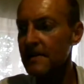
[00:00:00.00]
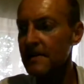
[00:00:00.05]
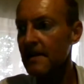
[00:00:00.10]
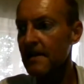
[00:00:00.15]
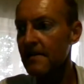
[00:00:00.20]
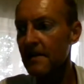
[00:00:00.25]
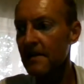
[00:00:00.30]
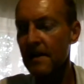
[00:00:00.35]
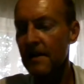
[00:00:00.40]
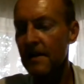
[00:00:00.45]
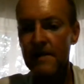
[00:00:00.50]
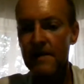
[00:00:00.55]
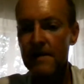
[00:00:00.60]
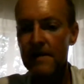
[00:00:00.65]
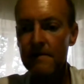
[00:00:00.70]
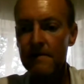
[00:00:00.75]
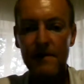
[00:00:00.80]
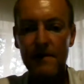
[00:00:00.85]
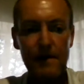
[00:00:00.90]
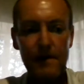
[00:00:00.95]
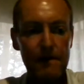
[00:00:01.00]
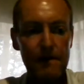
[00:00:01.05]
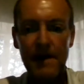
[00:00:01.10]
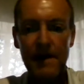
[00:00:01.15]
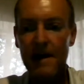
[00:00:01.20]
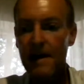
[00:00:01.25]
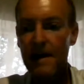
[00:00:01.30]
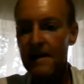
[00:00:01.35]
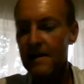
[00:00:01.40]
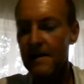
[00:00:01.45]
I'd recommend him very,
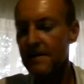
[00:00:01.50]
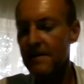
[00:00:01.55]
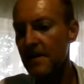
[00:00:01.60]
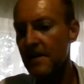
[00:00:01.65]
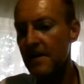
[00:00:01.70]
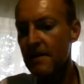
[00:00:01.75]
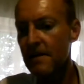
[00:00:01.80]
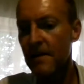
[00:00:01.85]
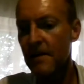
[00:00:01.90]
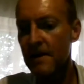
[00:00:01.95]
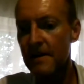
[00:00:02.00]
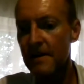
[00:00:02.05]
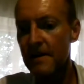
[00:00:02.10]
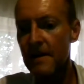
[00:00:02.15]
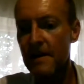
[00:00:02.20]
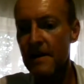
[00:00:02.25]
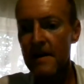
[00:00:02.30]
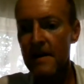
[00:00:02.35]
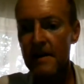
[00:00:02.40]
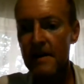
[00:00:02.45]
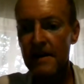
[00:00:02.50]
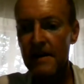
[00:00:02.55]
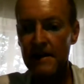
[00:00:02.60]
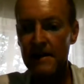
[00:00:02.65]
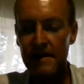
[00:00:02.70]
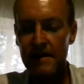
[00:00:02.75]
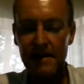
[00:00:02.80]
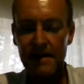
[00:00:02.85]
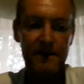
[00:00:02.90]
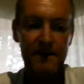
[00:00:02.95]
very highly to anyone
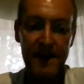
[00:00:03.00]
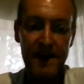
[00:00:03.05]
in need of